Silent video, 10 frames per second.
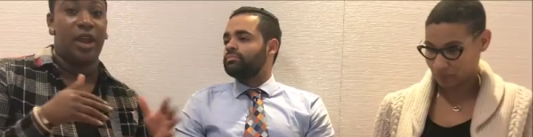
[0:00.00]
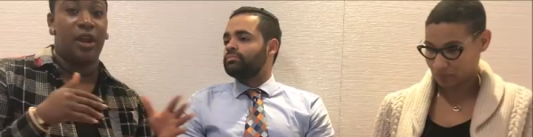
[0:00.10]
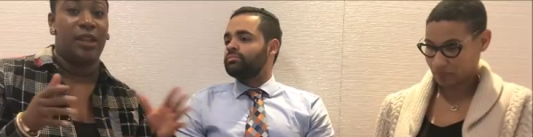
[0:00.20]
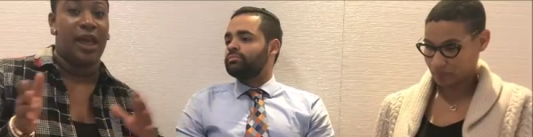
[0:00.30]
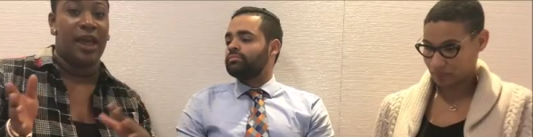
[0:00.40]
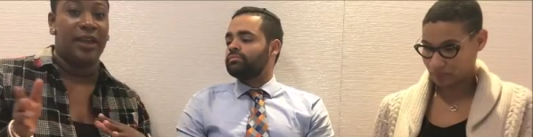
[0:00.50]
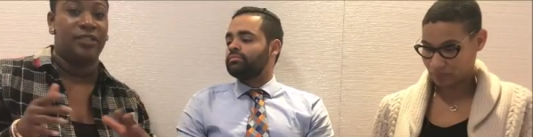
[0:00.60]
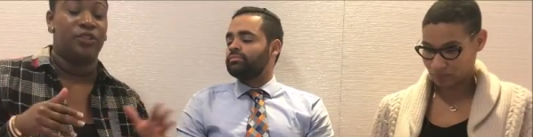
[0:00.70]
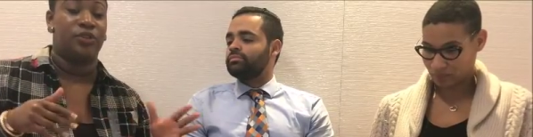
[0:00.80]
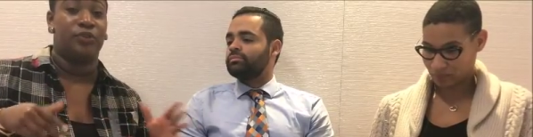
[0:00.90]

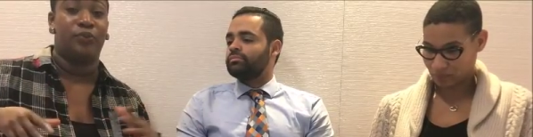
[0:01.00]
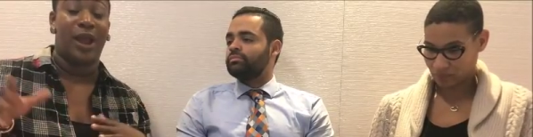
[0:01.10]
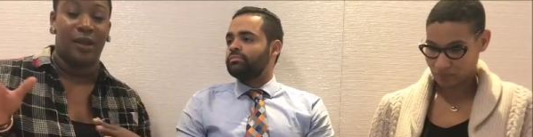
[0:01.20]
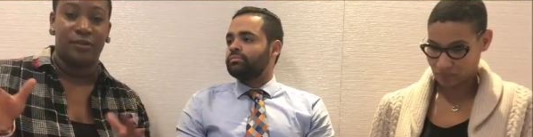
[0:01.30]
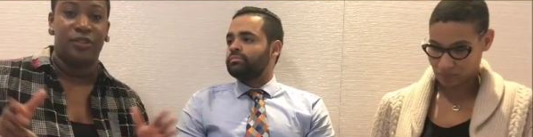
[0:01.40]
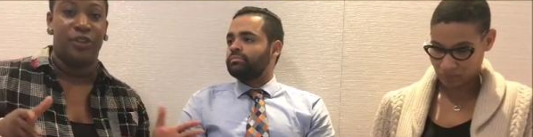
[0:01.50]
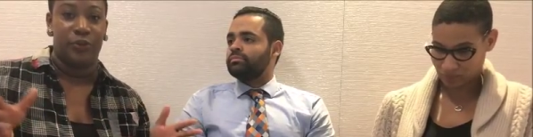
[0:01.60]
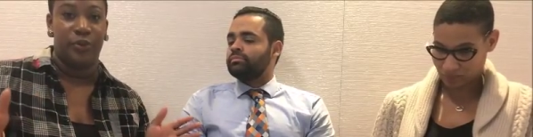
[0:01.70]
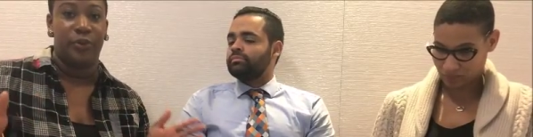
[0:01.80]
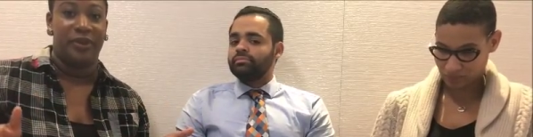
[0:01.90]
Speaker 1: airlines or routes
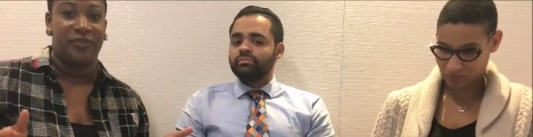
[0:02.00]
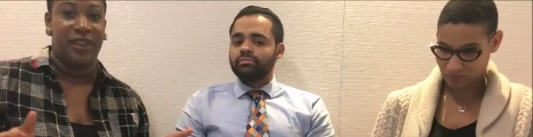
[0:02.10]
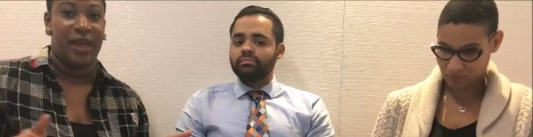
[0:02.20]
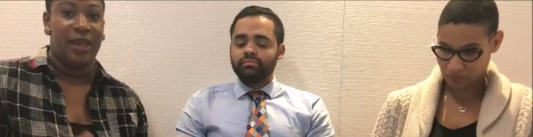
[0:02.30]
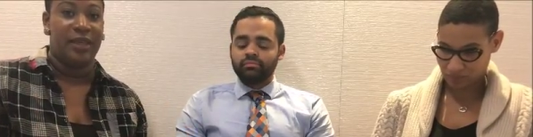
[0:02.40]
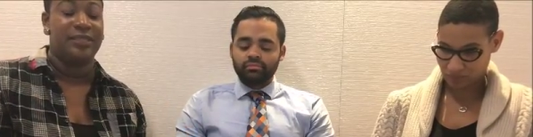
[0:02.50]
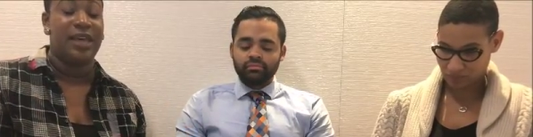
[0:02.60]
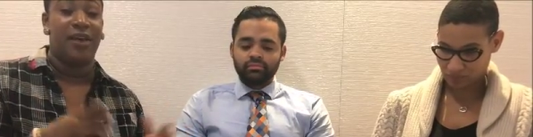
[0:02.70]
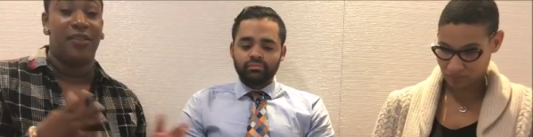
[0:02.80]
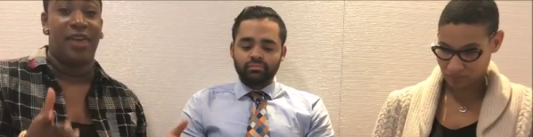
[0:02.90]
you would be flying
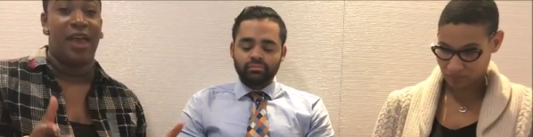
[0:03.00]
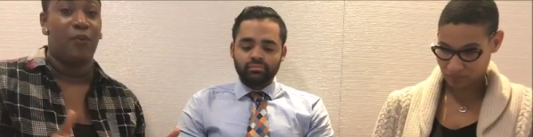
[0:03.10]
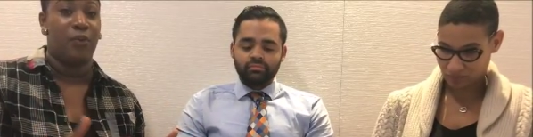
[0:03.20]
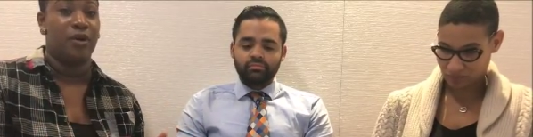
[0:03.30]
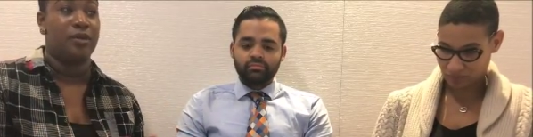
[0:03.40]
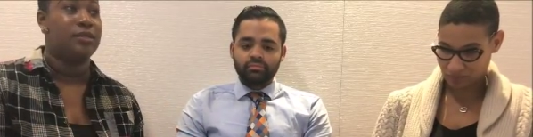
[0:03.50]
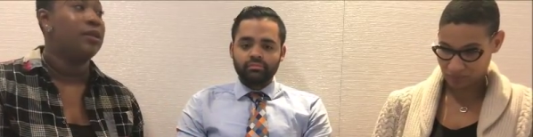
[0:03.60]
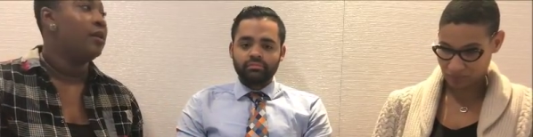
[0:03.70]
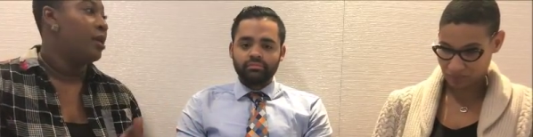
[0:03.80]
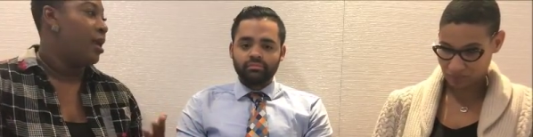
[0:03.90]
is how that worked
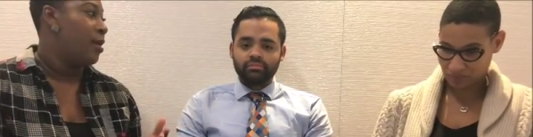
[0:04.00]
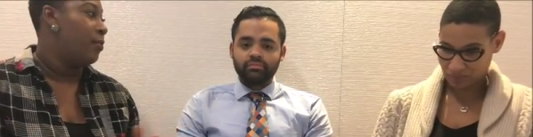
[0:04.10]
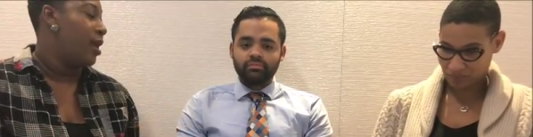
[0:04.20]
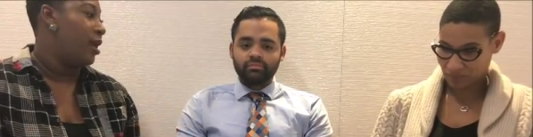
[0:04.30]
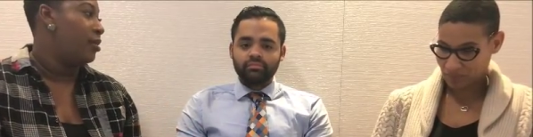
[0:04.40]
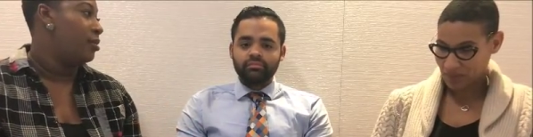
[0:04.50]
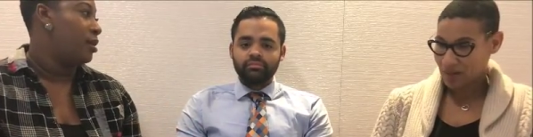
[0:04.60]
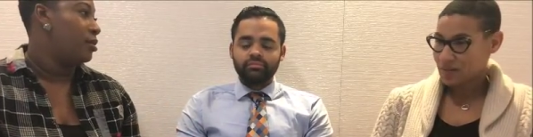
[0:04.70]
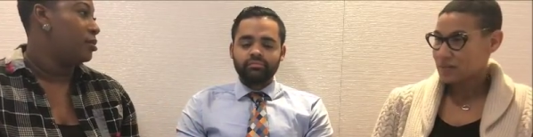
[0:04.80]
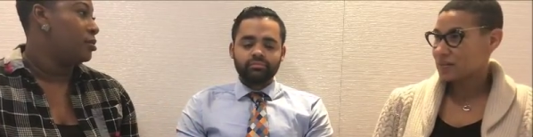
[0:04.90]
and paying
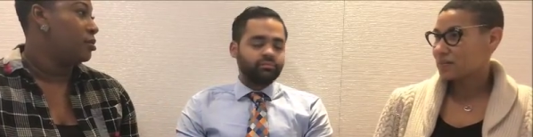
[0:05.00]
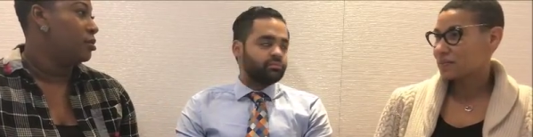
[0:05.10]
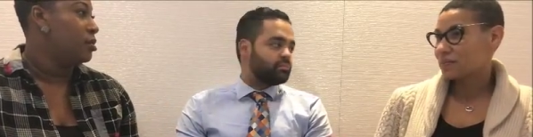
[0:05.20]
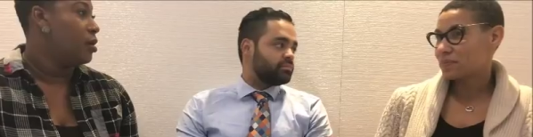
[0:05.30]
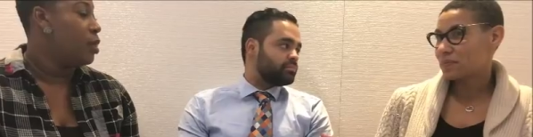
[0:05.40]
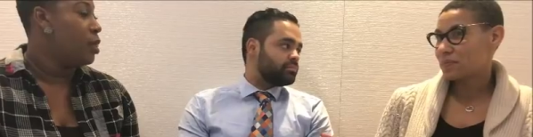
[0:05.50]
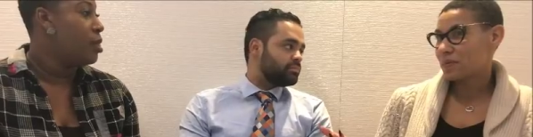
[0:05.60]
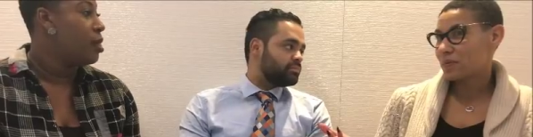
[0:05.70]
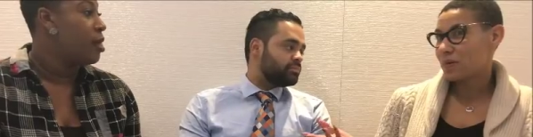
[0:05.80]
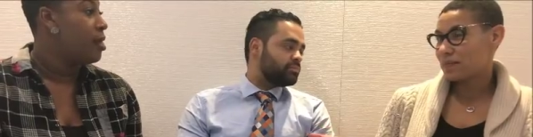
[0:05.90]
things. See,
Speaker 2: the
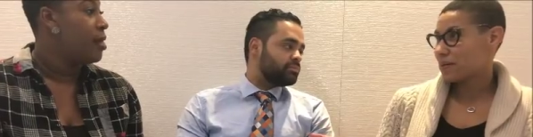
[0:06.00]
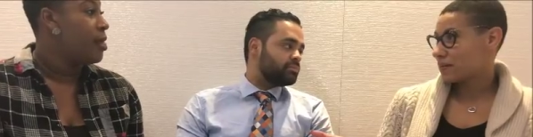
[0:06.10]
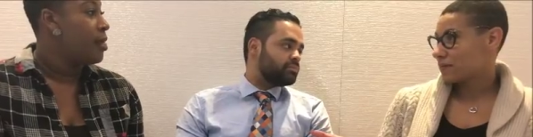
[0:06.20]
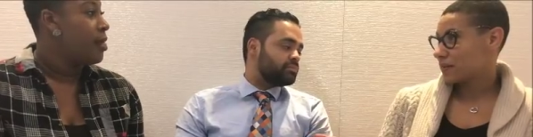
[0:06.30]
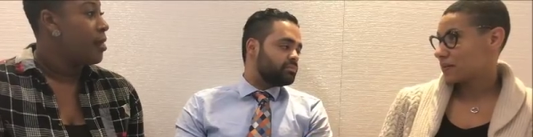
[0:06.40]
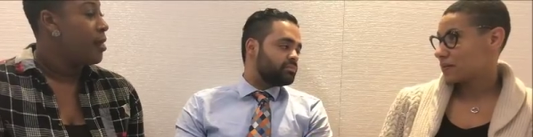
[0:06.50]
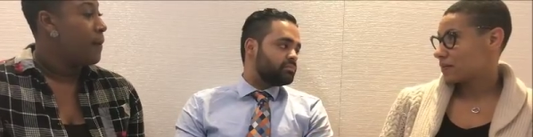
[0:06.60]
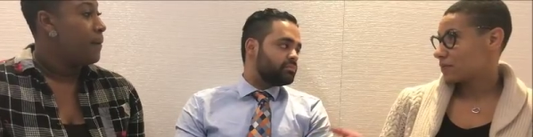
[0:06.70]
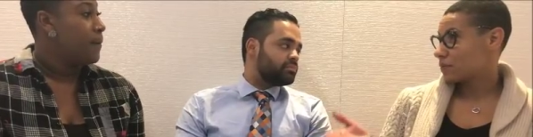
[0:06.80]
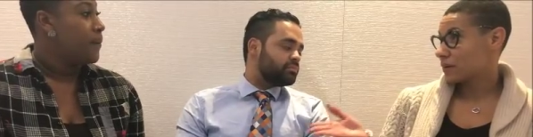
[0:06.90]
one benefit
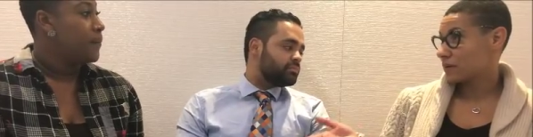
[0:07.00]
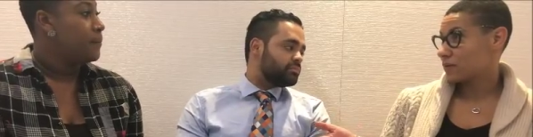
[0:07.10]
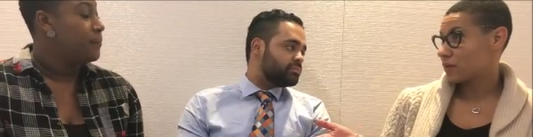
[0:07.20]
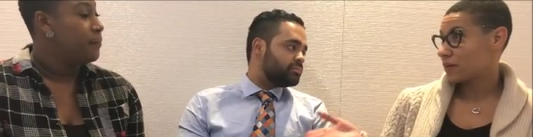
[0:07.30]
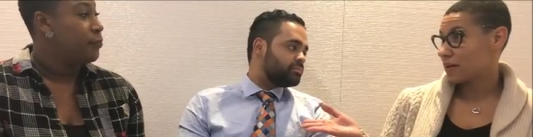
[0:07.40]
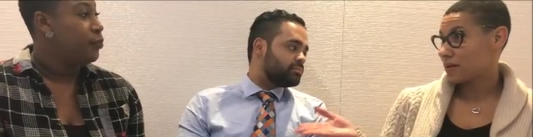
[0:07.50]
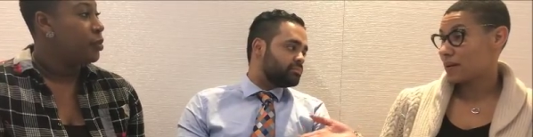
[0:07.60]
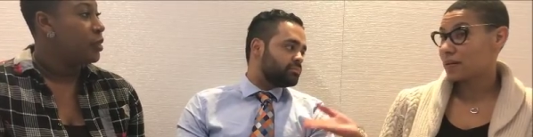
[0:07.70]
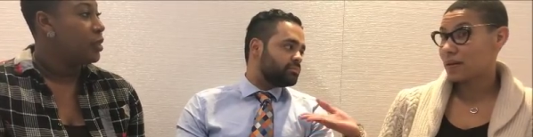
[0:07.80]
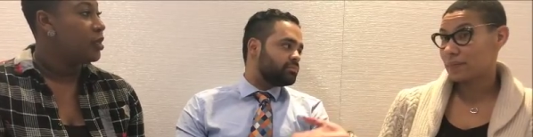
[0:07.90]
of working for a, co
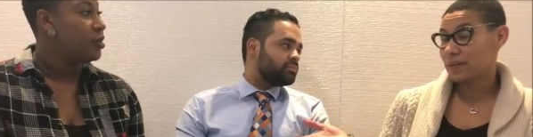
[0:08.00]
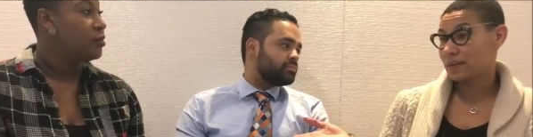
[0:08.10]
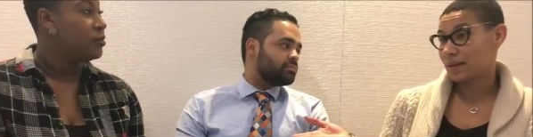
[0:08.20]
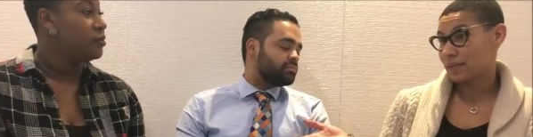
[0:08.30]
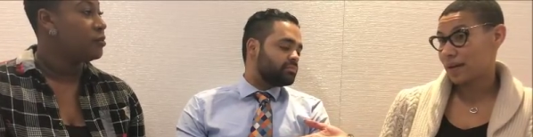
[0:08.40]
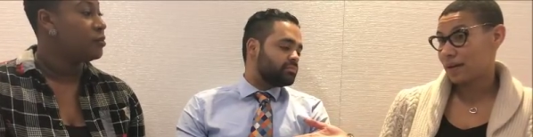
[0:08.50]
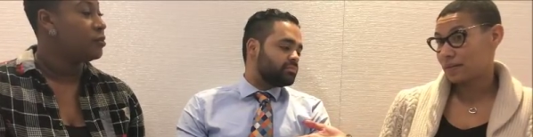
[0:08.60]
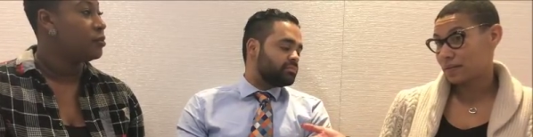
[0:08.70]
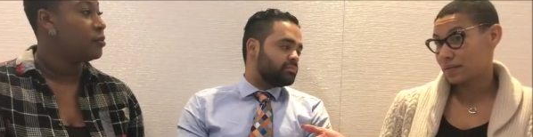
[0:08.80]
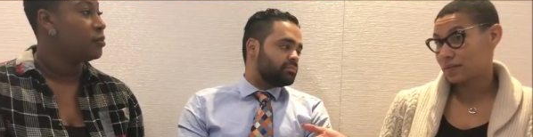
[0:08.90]
a company like
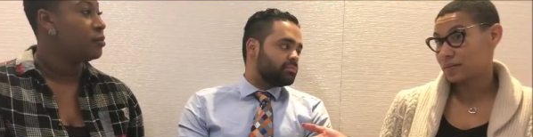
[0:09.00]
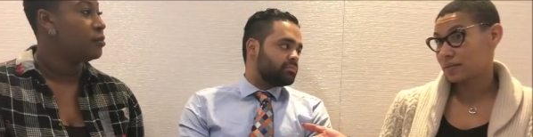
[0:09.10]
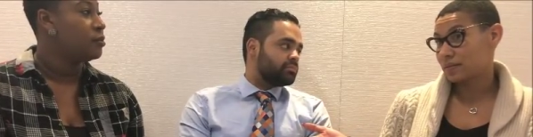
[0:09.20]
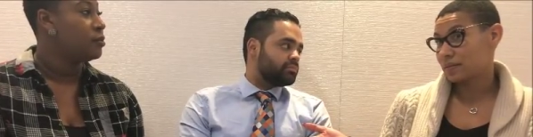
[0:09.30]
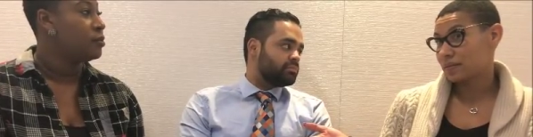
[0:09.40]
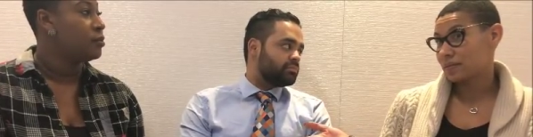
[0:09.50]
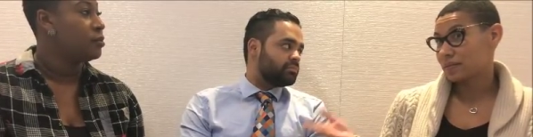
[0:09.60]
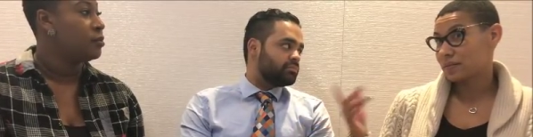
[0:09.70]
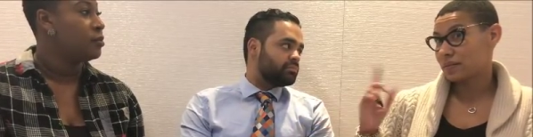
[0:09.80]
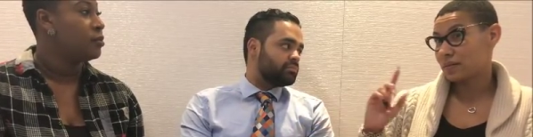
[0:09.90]
that is
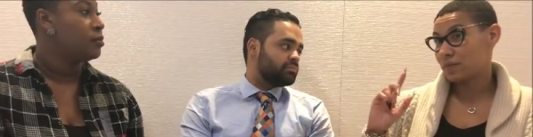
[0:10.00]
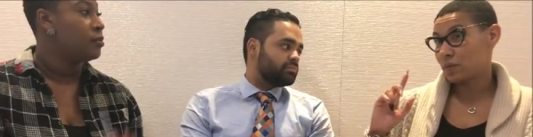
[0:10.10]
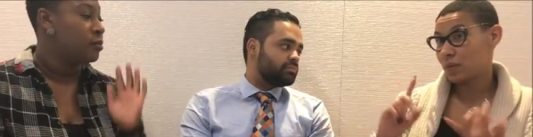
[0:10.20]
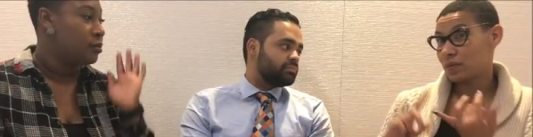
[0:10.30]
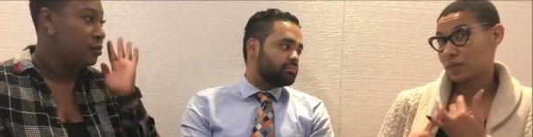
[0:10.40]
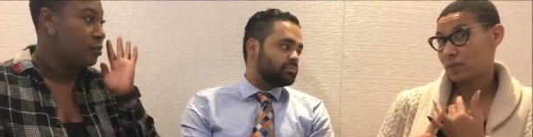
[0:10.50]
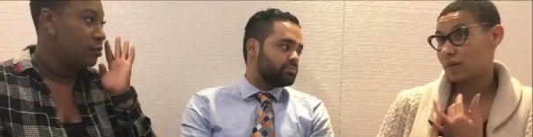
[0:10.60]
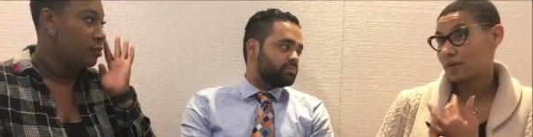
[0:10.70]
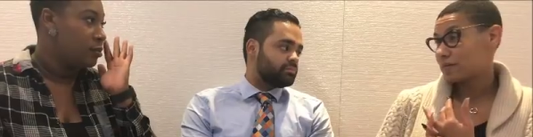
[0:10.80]
if you only want to